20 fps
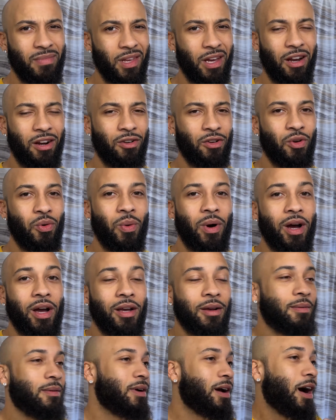I don't know why.
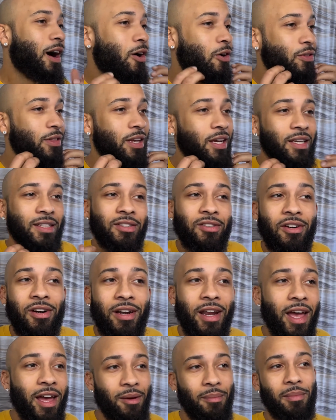I don't think you saw
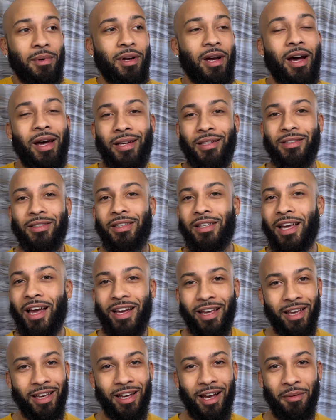that, but honestly, I
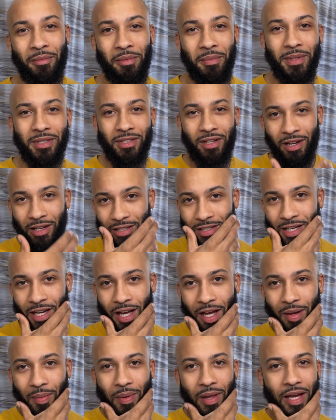get compliments all the
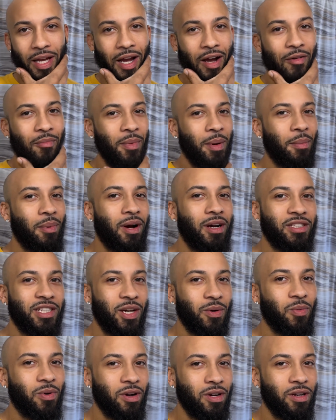time. Like, I remember I was
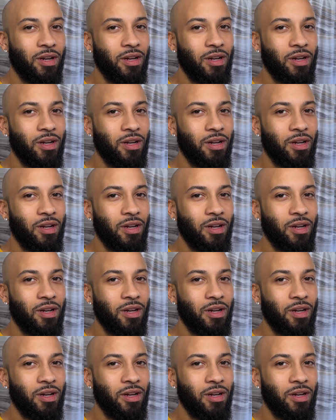at work,